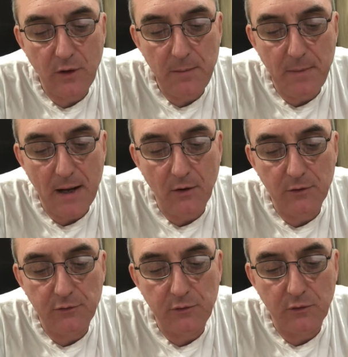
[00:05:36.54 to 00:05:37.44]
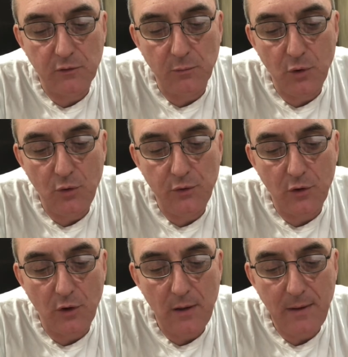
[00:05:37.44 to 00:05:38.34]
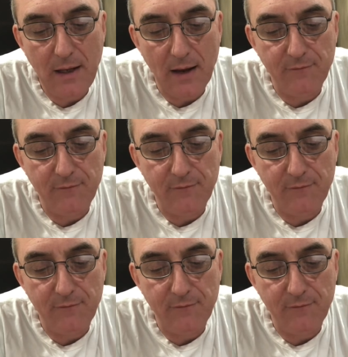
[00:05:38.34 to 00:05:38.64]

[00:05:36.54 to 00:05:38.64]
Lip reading: balanced, smooth, creamy,